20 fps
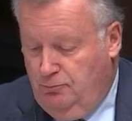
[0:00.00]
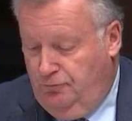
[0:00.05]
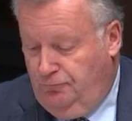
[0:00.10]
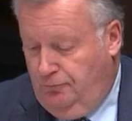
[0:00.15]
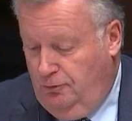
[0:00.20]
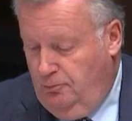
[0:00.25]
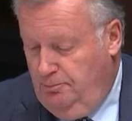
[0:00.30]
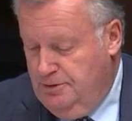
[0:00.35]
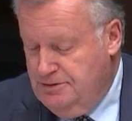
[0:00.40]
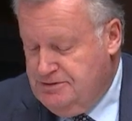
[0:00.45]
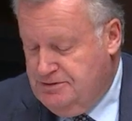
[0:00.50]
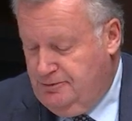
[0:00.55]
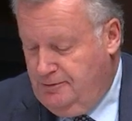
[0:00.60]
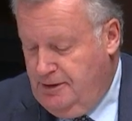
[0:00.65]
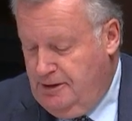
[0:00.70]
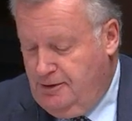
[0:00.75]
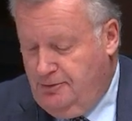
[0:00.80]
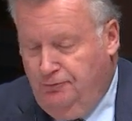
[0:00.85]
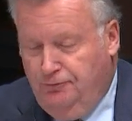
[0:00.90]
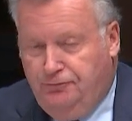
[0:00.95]
So, Mr.
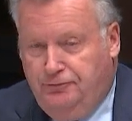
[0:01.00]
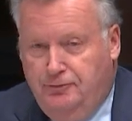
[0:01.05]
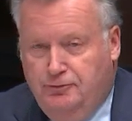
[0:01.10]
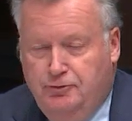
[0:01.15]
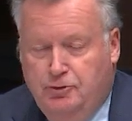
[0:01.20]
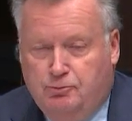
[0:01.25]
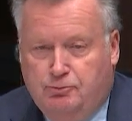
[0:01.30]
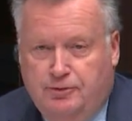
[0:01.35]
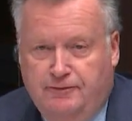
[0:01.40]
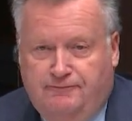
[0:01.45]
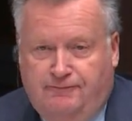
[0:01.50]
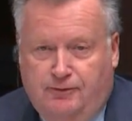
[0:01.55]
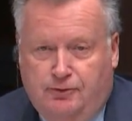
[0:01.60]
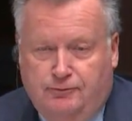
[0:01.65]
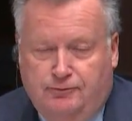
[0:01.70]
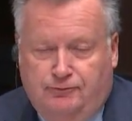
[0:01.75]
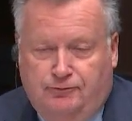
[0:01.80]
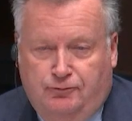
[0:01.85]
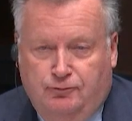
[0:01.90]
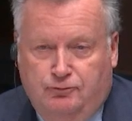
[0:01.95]
Nicholson, you
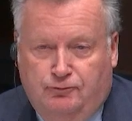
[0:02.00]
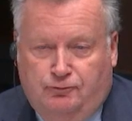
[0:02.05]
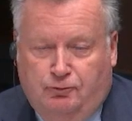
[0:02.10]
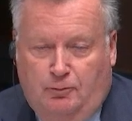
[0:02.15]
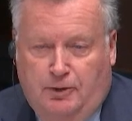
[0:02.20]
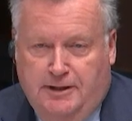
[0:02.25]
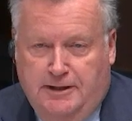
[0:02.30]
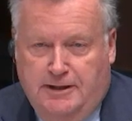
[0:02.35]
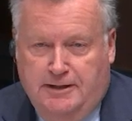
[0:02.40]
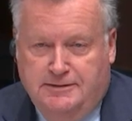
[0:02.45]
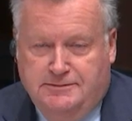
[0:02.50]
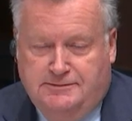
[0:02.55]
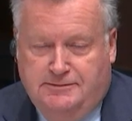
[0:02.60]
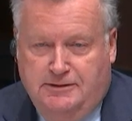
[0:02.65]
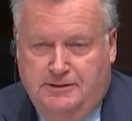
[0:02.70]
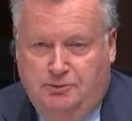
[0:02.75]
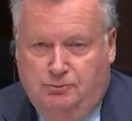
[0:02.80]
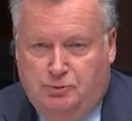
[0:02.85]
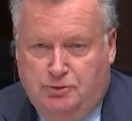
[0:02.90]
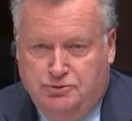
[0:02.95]
referred to
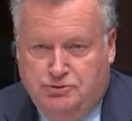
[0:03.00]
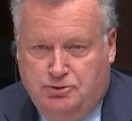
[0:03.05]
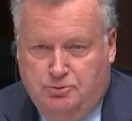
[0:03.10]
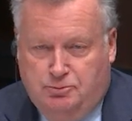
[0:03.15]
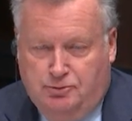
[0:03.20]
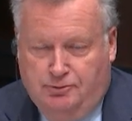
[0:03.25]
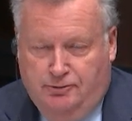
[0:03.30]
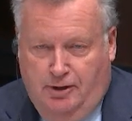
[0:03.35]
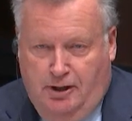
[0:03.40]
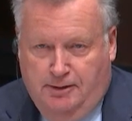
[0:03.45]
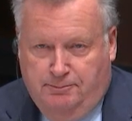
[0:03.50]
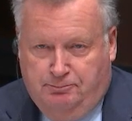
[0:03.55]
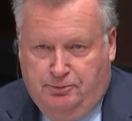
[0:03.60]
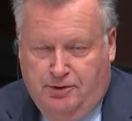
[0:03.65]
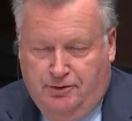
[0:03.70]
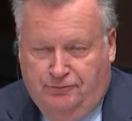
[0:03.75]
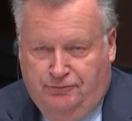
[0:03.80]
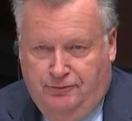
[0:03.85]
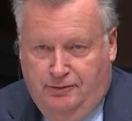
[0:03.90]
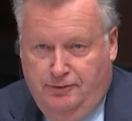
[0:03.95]
2018, which you were not
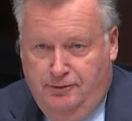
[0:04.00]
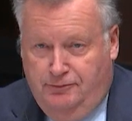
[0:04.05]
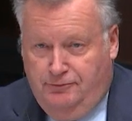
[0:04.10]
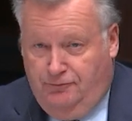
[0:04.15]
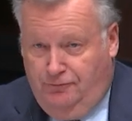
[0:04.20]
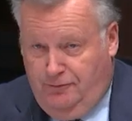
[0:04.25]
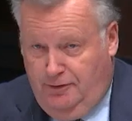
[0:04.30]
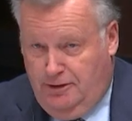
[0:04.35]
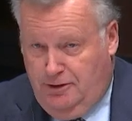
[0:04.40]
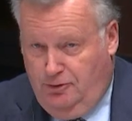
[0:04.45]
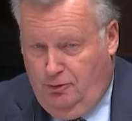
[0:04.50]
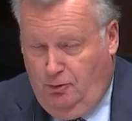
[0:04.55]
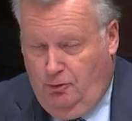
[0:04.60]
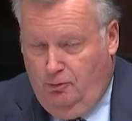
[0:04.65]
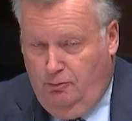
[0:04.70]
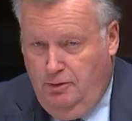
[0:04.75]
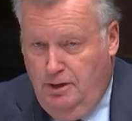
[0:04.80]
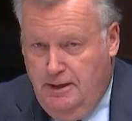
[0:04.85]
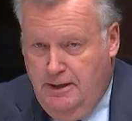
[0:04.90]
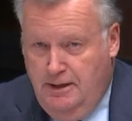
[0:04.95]
president,
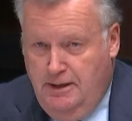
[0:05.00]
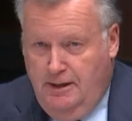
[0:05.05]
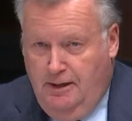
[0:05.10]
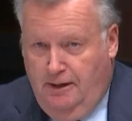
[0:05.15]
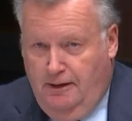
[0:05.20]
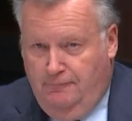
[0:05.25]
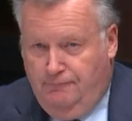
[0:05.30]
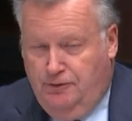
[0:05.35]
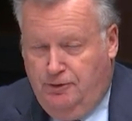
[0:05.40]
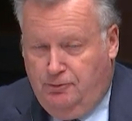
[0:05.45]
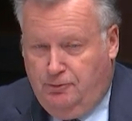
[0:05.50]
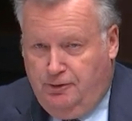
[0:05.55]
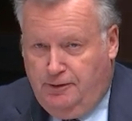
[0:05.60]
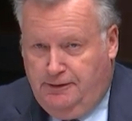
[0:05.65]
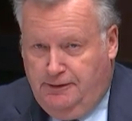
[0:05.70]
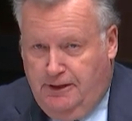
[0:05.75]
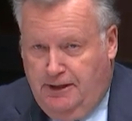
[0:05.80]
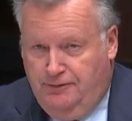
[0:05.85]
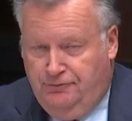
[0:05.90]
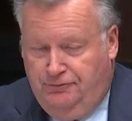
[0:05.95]
CEO of the
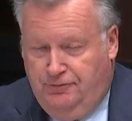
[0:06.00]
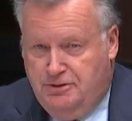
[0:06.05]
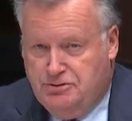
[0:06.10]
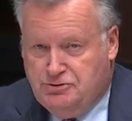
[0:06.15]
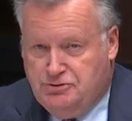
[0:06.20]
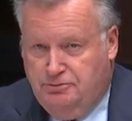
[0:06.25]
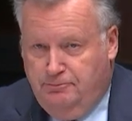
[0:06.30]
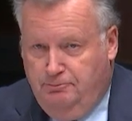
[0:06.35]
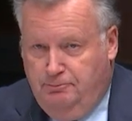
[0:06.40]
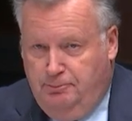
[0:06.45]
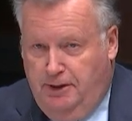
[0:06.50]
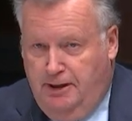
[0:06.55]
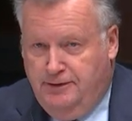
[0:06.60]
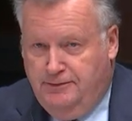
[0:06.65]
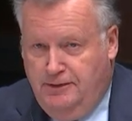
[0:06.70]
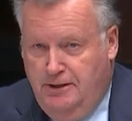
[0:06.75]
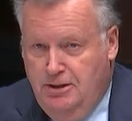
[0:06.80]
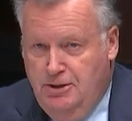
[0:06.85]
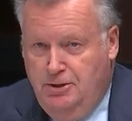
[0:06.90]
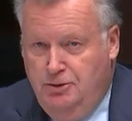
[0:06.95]
organization,
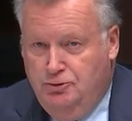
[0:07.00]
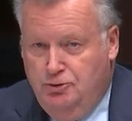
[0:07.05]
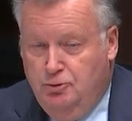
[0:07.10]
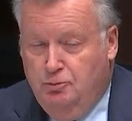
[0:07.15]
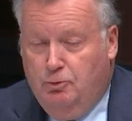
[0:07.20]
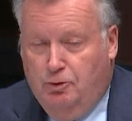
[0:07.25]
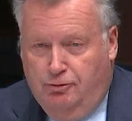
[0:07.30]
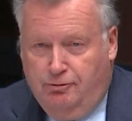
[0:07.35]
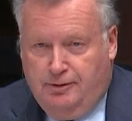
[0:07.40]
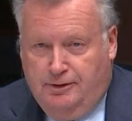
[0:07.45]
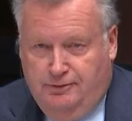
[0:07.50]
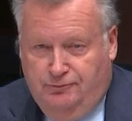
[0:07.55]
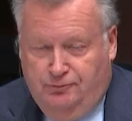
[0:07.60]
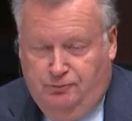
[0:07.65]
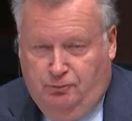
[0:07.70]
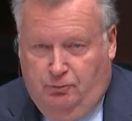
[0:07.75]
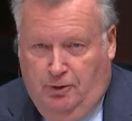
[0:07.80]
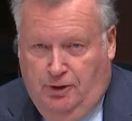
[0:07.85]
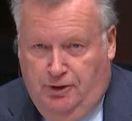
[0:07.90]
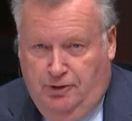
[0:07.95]
but you were in
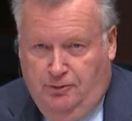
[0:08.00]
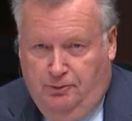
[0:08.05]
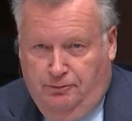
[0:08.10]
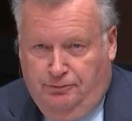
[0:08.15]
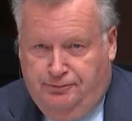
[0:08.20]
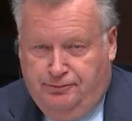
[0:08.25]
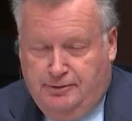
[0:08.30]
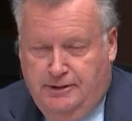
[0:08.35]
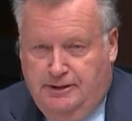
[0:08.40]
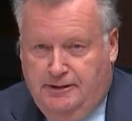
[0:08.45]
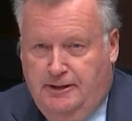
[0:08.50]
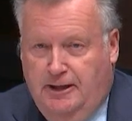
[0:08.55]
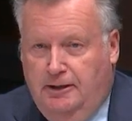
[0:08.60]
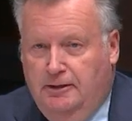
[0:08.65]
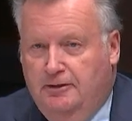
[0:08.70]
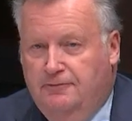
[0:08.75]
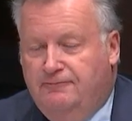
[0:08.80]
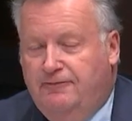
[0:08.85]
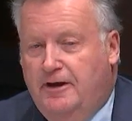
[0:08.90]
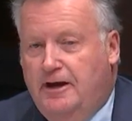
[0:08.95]
2003 in
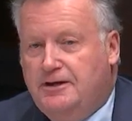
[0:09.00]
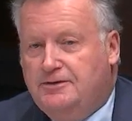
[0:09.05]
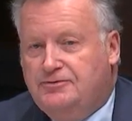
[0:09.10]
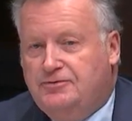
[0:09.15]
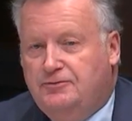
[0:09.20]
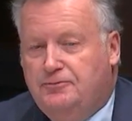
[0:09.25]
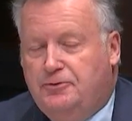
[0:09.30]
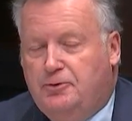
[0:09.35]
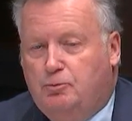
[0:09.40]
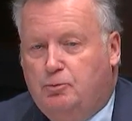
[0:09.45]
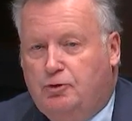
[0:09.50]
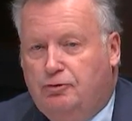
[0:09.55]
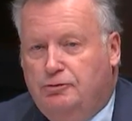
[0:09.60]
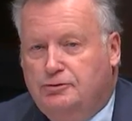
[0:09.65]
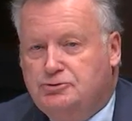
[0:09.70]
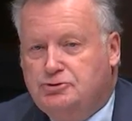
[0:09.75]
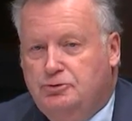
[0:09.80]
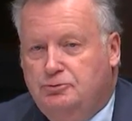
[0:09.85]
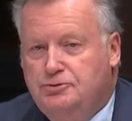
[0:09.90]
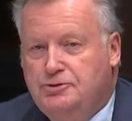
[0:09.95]
Halifax at the
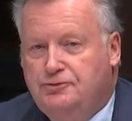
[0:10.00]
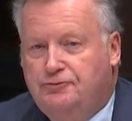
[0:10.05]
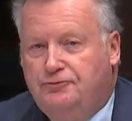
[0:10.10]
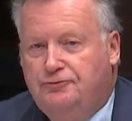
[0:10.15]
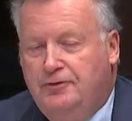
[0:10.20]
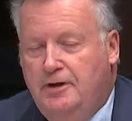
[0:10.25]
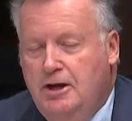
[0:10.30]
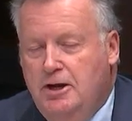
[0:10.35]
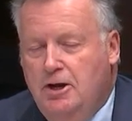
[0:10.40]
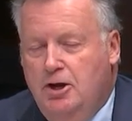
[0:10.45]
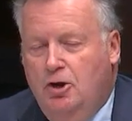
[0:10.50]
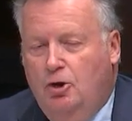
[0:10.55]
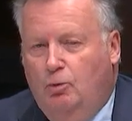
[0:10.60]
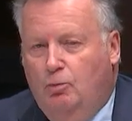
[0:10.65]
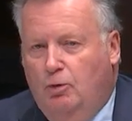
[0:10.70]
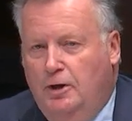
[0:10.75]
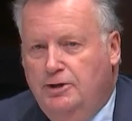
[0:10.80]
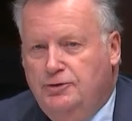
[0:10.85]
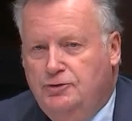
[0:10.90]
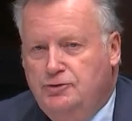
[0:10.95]
World Juniors.
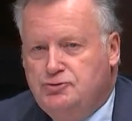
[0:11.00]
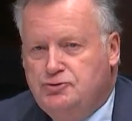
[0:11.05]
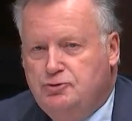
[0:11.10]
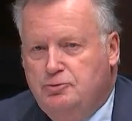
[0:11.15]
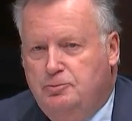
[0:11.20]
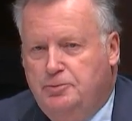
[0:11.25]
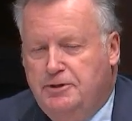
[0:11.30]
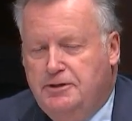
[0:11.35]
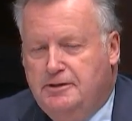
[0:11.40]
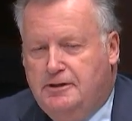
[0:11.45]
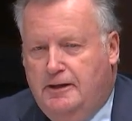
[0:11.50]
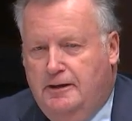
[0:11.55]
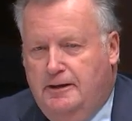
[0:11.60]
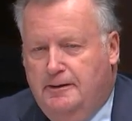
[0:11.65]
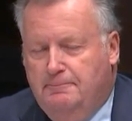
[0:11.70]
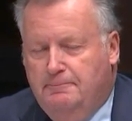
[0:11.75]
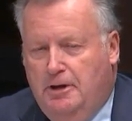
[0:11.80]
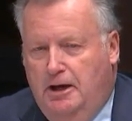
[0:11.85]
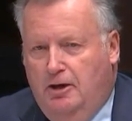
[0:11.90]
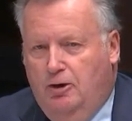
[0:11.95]
When did you
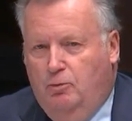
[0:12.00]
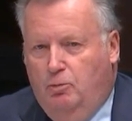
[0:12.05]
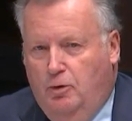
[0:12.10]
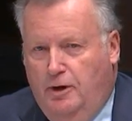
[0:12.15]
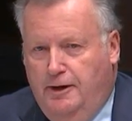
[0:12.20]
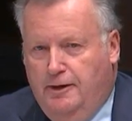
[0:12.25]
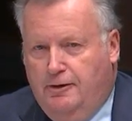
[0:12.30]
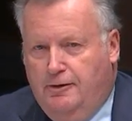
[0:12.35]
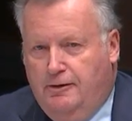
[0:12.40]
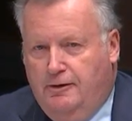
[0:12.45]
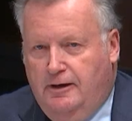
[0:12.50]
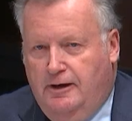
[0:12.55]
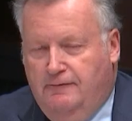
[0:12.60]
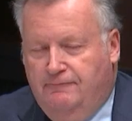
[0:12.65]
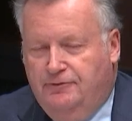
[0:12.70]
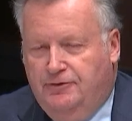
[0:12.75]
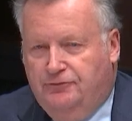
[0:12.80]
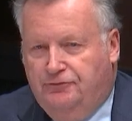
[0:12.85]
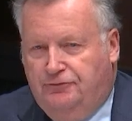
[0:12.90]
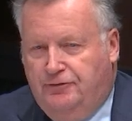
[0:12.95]
become aware
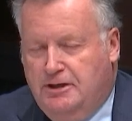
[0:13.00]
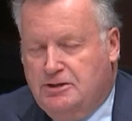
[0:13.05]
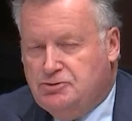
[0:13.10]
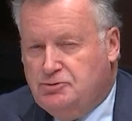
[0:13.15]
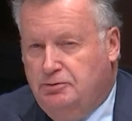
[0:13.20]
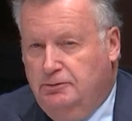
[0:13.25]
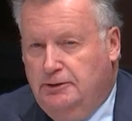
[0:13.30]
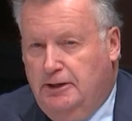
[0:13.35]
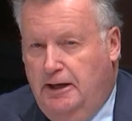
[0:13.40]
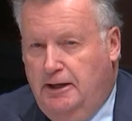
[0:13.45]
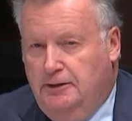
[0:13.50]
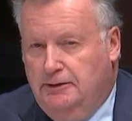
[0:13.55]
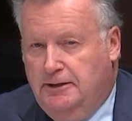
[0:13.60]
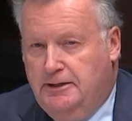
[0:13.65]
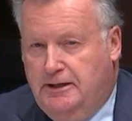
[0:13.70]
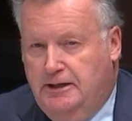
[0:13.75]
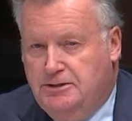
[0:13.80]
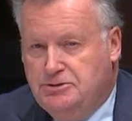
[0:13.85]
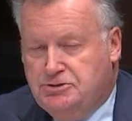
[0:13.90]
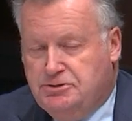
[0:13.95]
of the sexual
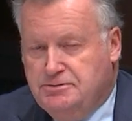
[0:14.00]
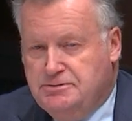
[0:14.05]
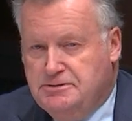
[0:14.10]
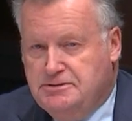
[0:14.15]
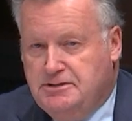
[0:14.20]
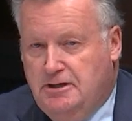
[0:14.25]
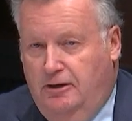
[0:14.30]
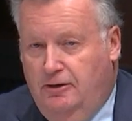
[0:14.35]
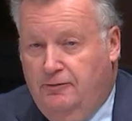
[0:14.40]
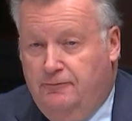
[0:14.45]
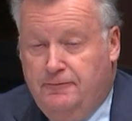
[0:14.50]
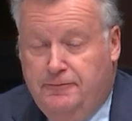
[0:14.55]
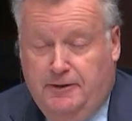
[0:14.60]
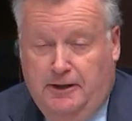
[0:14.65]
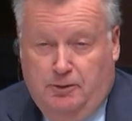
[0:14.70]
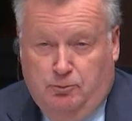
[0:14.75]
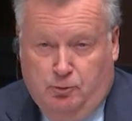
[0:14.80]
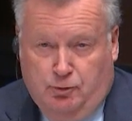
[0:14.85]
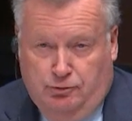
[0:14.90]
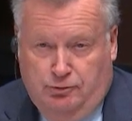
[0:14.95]
allegations out of
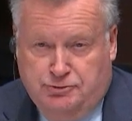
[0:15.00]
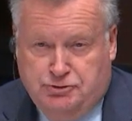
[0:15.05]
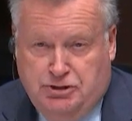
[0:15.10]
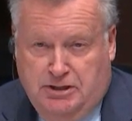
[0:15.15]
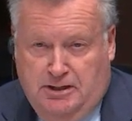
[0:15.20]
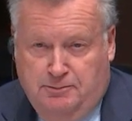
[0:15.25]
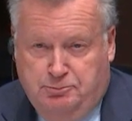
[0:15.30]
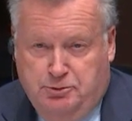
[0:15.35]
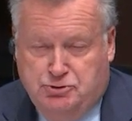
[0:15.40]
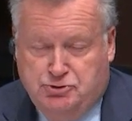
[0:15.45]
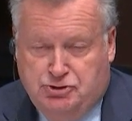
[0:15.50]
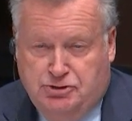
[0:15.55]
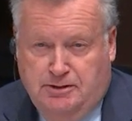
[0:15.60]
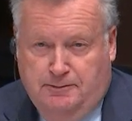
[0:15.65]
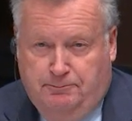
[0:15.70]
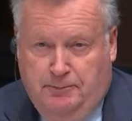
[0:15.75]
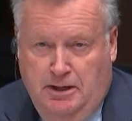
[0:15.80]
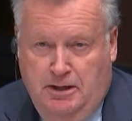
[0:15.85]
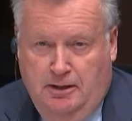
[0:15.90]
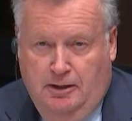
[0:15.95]
that World
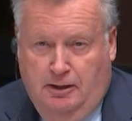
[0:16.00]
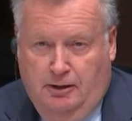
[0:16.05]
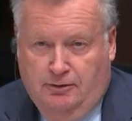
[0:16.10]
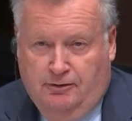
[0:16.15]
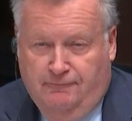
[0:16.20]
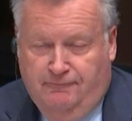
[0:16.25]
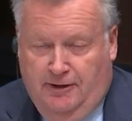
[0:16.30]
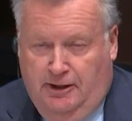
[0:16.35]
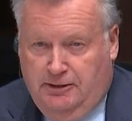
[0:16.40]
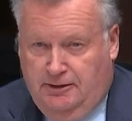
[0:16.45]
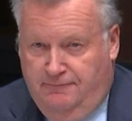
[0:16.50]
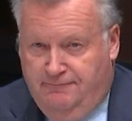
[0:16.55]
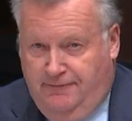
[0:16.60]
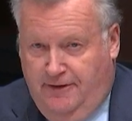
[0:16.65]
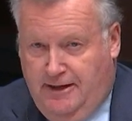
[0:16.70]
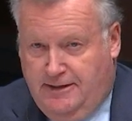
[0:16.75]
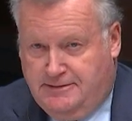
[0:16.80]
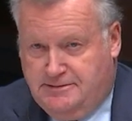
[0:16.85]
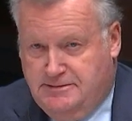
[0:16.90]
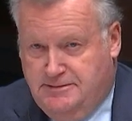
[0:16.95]
Championship out of
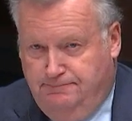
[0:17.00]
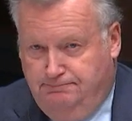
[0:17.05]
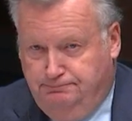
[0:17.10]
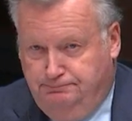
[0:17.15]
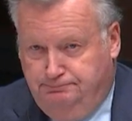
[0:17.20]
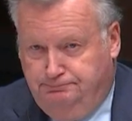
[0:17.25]
Halifax?